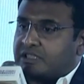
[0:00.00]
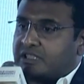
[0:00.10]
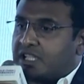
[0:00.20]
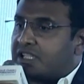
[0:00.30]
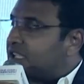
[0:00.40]

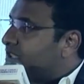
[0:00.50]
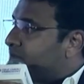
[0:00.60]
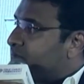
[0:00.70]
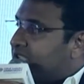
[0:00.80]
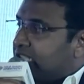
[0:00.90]
like
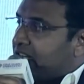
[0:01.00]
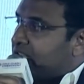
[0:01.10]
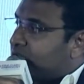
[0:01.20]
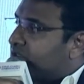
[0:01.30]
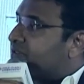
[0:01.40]
uh,
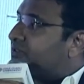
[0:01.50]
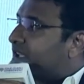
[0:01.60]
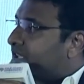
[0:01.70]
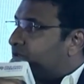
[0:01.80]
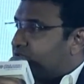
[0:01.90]
you
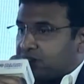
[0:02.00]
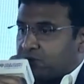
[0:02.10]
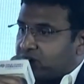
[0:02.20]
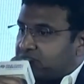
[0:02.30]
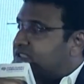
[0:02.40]
know
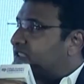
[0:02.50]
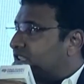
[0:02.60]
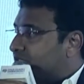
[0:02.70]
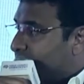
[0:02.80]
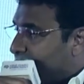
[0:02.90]
Guhan who
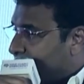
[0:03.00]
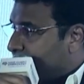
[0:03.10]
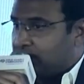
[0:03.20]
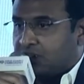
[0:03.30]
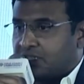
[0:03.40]
are
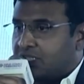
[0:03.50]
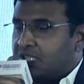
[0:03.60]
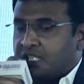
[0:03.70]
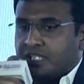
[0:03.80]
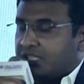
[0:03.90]
trying to
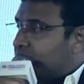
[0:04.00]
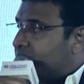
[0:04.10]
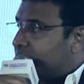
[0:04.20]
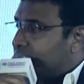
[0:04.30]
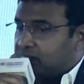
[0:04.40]
build
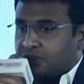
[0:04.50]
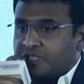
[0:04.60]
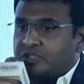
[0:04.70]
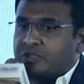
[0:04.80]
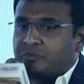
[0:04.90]

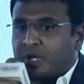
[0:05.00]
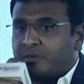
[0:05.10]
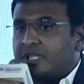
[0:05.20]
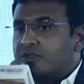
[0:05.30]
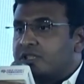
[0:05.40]
technology-based
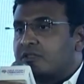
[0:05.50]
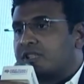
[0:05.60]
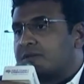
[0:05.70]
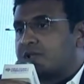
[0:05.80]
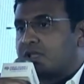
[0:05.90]
uh,
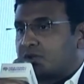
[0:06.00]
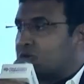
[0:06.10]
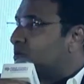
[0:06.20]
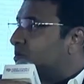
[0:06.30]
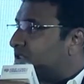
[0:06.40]
tracking
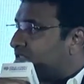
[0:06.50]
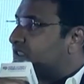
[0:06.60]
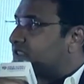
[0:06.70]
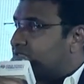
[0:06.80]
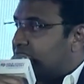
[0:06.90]
systems.
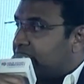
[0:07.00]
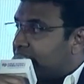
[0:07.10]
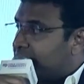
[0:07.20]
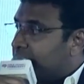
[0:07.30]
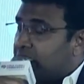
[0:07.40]

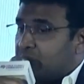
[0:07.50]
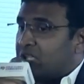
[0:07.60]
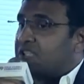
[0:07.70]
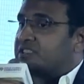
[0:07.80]
And uh, the